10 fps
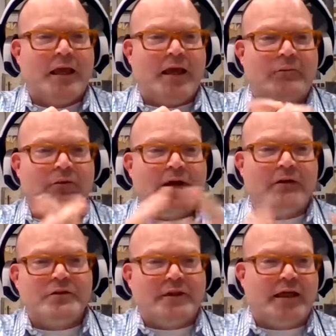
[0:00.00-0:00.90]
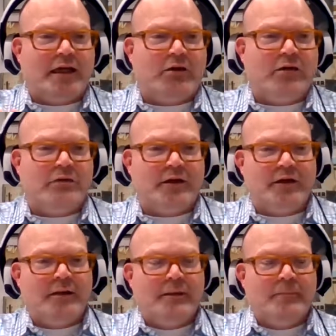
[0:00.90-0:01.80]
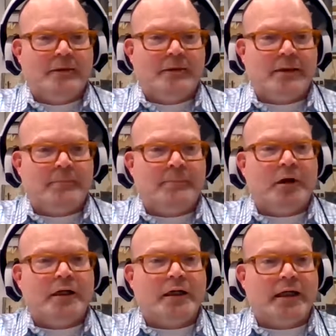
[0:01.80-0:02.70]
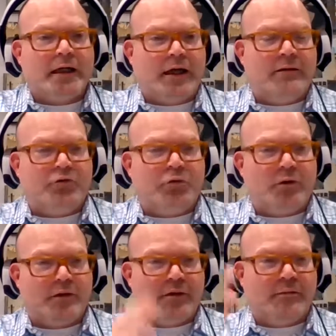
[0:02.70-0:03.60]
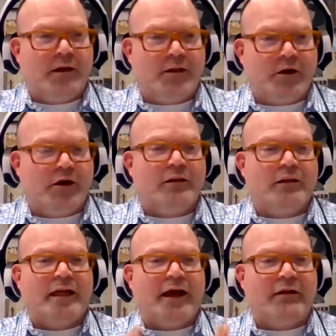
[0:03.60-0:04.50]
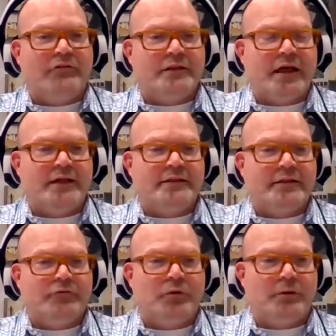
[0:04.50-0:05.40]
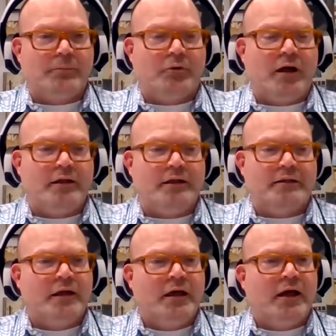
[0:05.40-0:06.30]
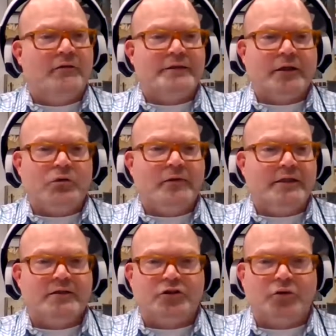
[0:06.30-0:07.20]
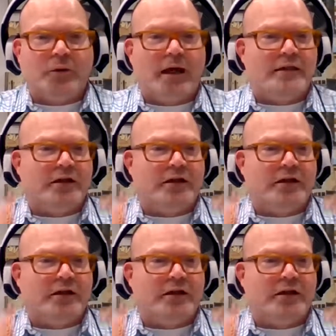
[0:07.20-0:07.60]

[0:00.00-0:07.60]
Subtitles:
And when I was looking at all the marketing and for the online advertising for the product, I was like, oh, this looks great.